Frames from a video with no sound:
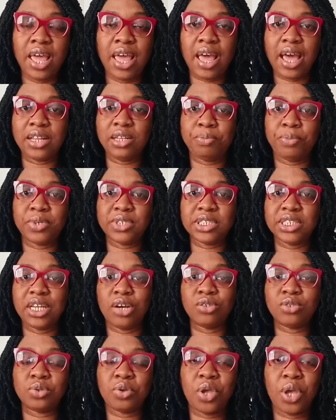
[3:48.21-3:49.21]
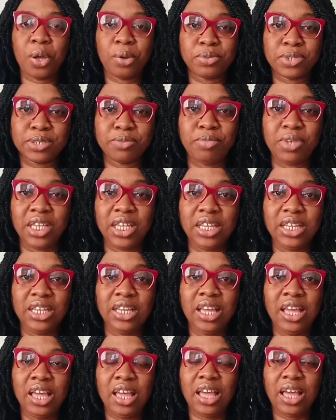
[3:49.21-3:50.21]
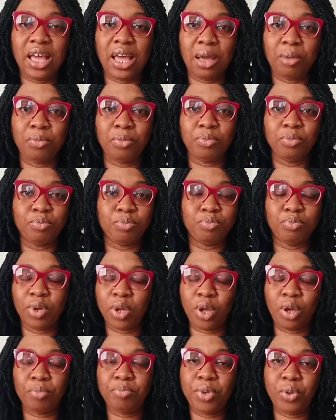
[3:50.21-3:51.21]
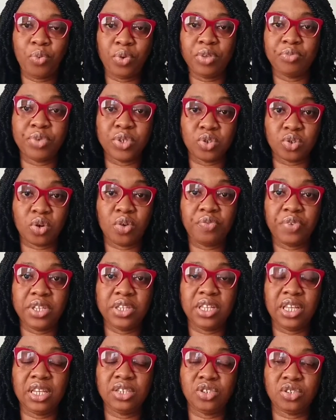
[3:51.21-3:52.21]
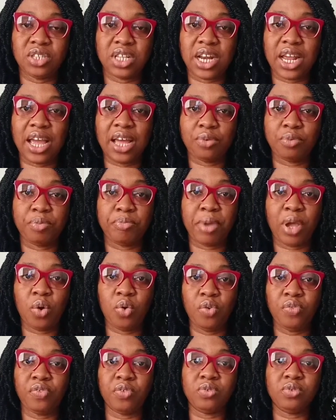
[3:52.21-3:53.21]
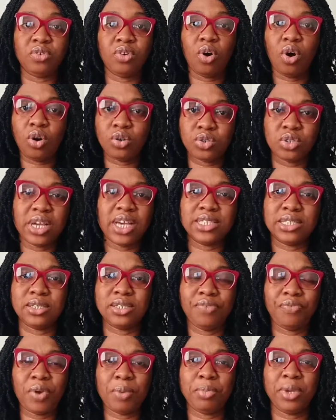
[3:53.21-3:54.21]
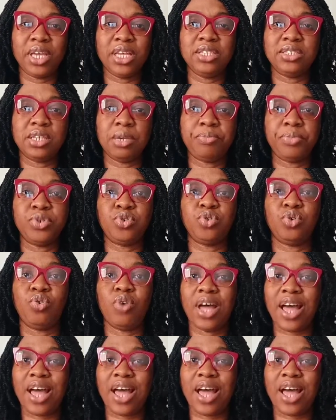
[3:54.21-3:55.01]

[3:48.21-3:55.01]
And the person that also helped me, um, helped me with resolving the issue that I had with my oven, also has a different baking temperature.